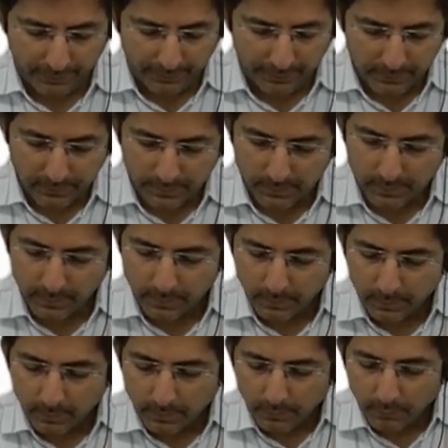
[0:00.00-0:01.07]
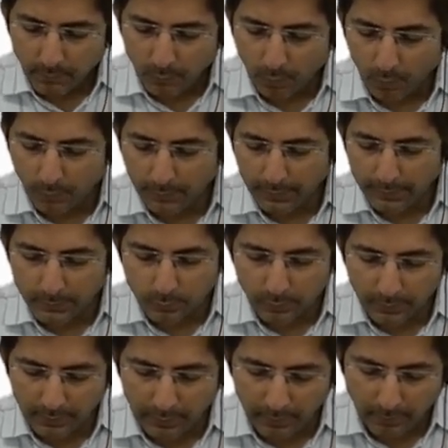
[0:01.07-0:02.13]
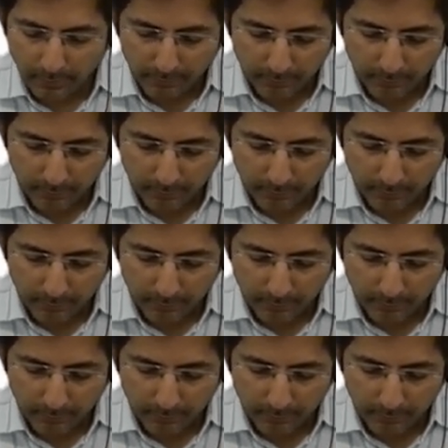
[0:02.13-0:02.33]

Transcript: gains? Not there. So nil.